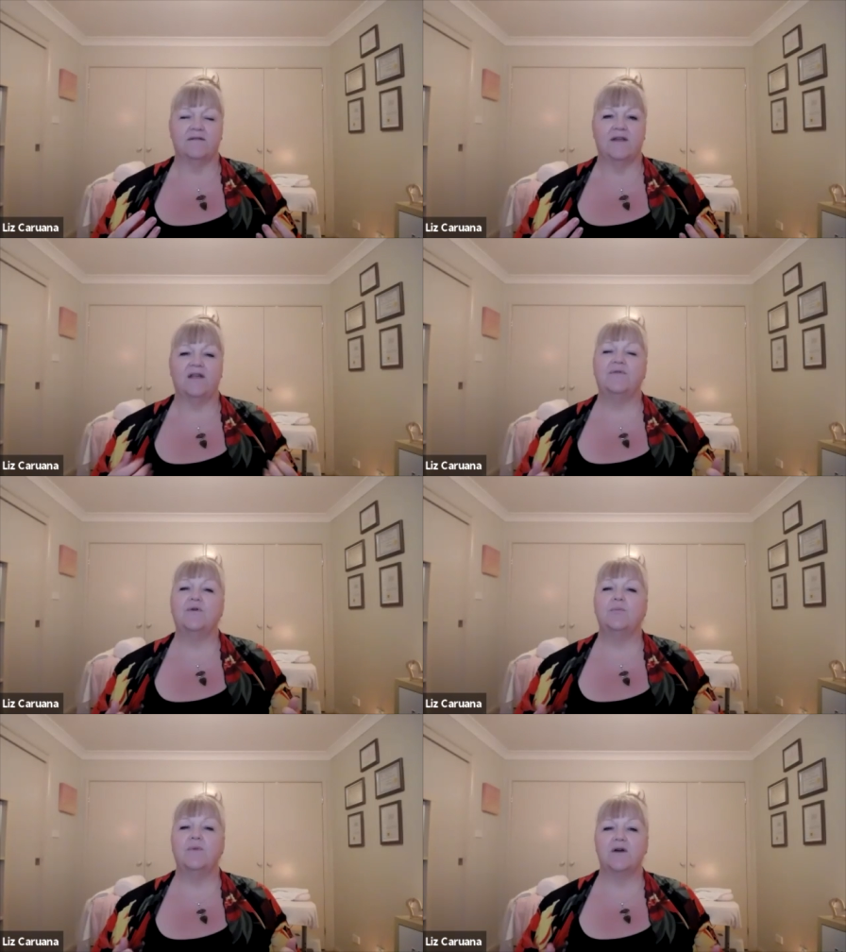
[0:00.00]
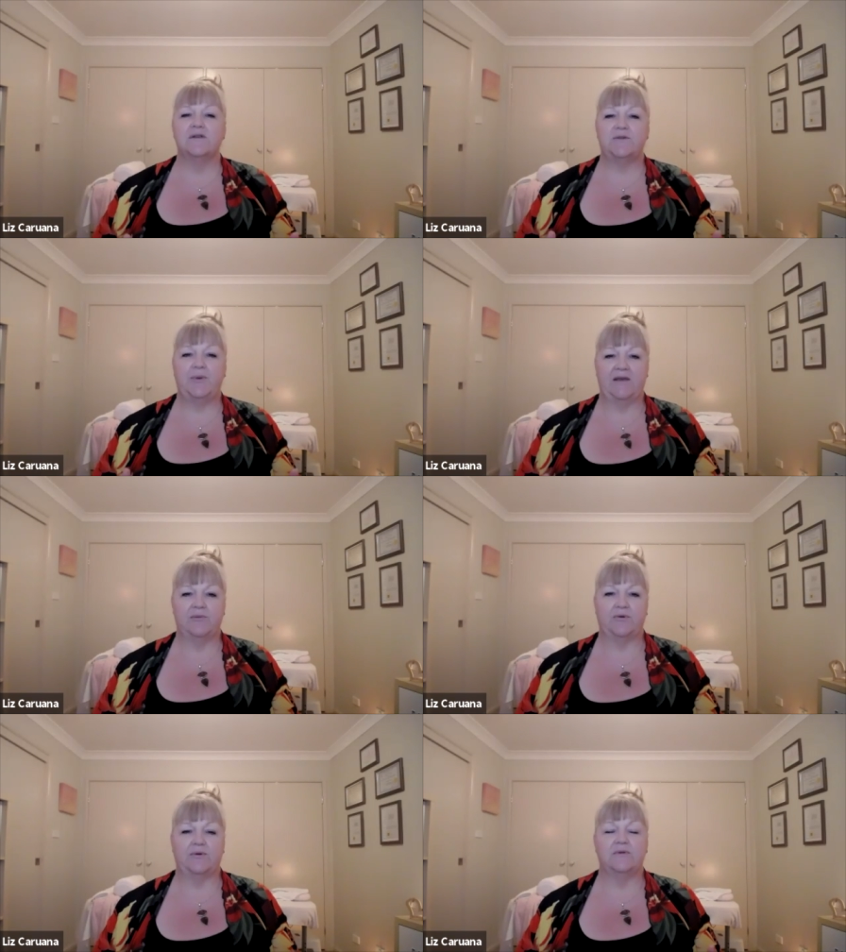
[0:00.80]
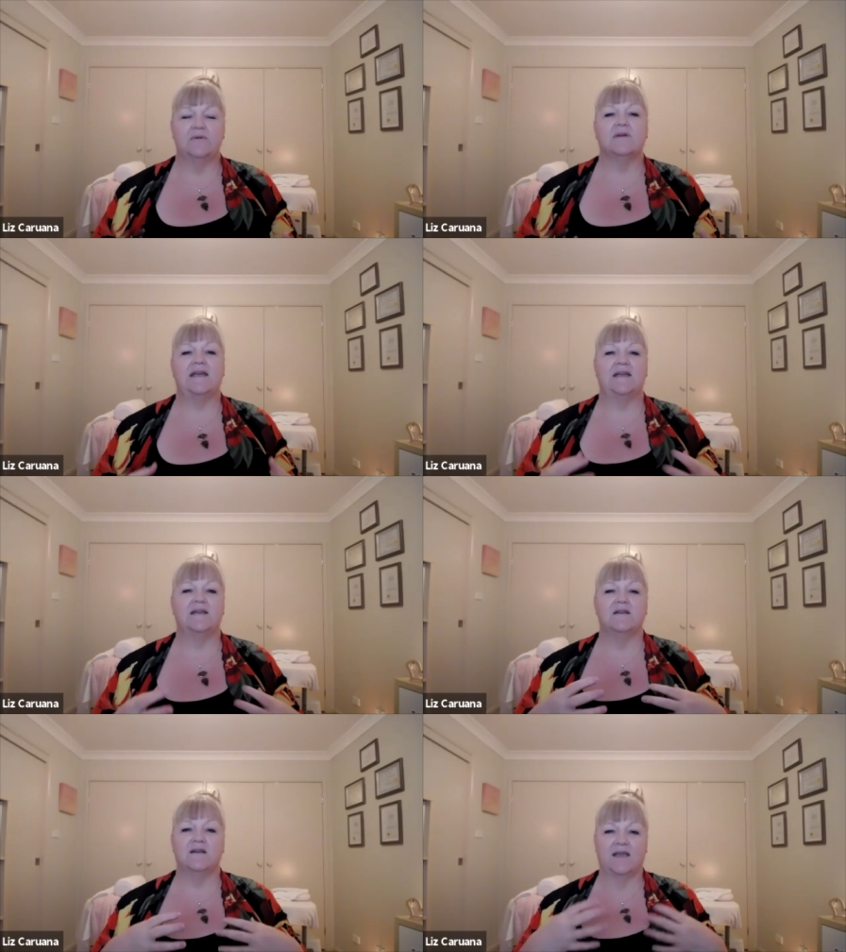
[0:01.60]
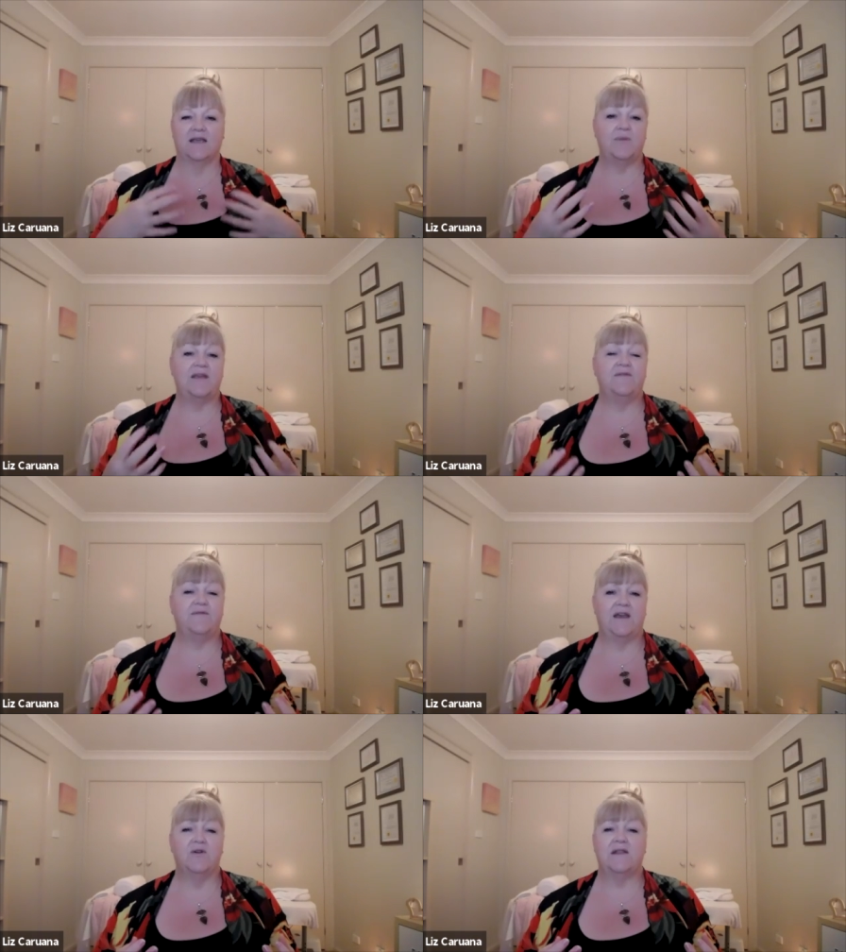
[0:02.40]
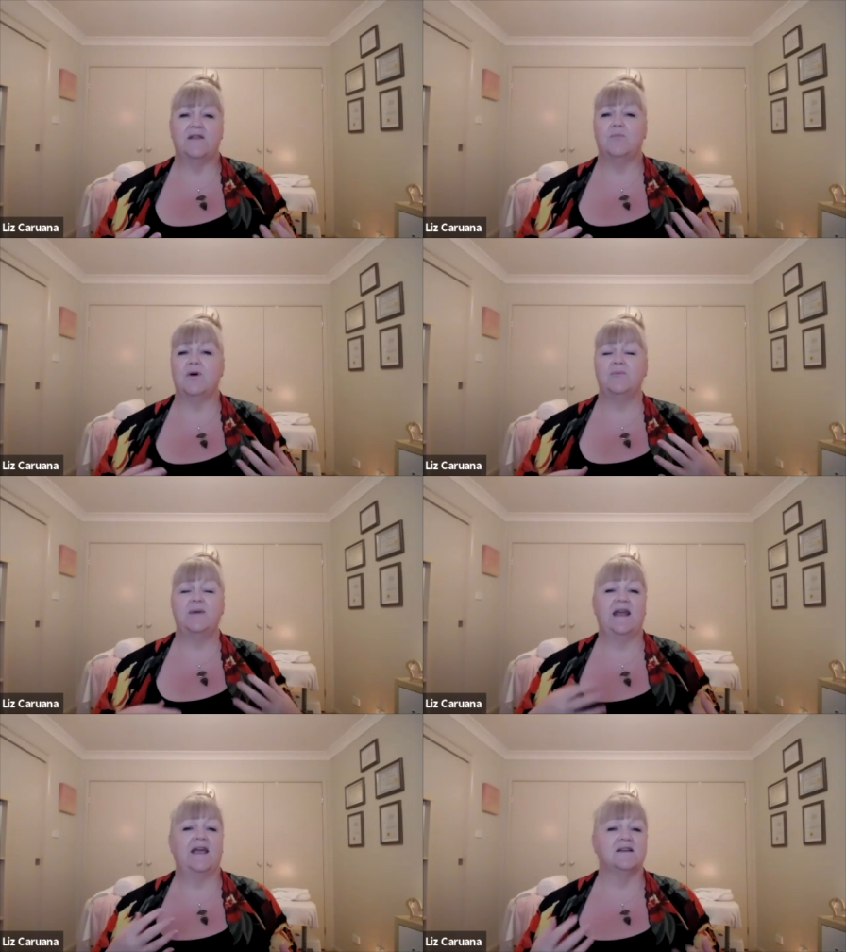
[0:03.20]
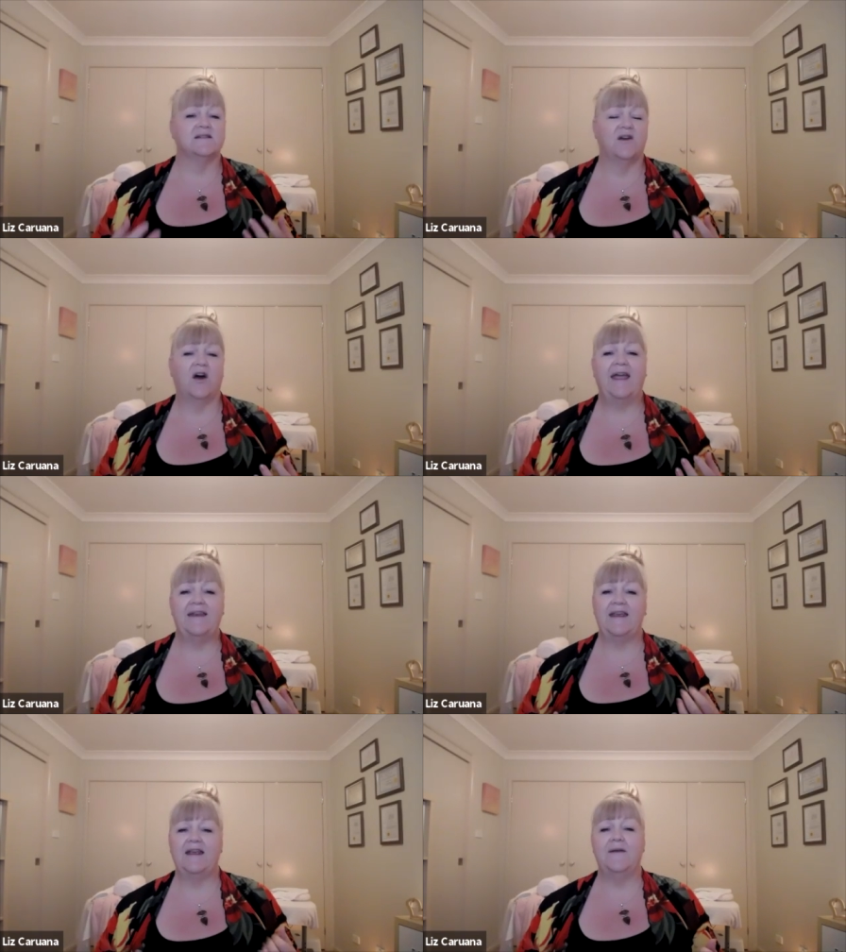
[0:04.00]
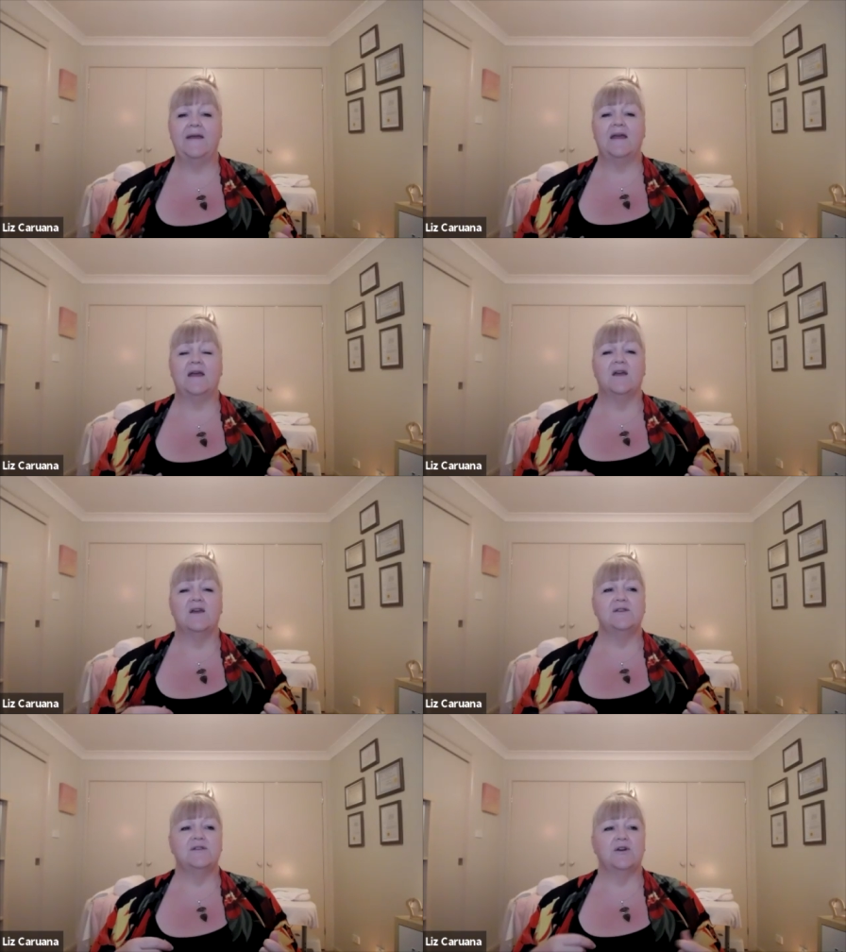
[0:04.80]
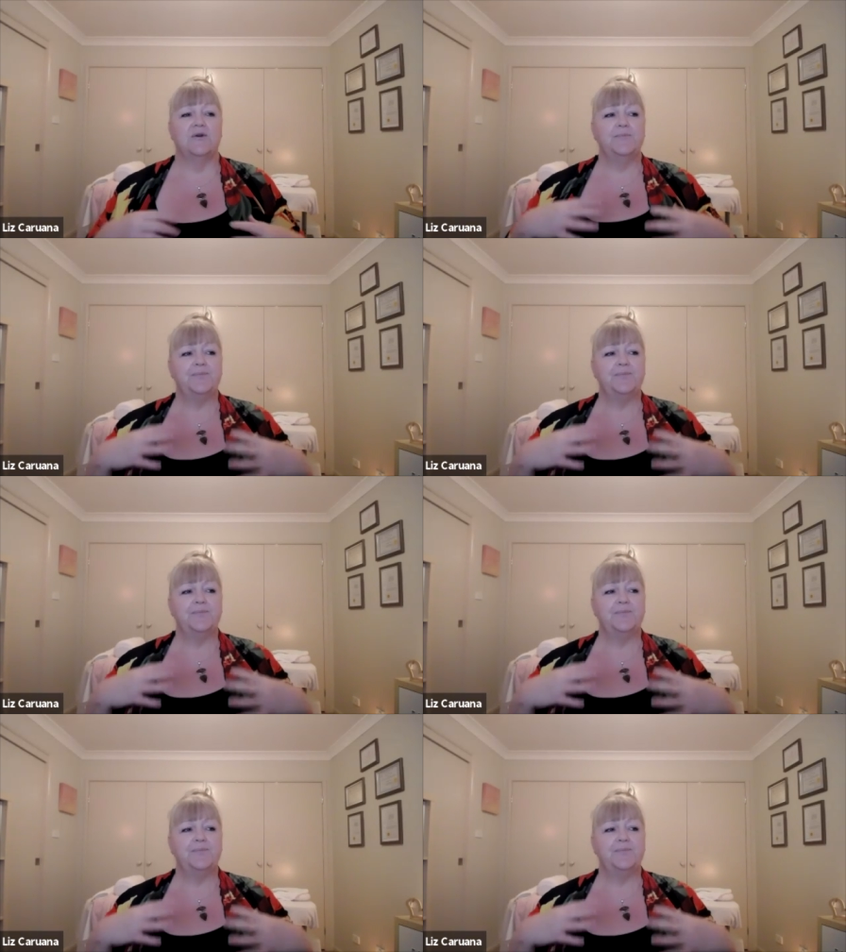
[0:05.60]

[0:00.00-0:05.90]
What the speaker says: And for most people, it can be fear at the moment, anxiety. So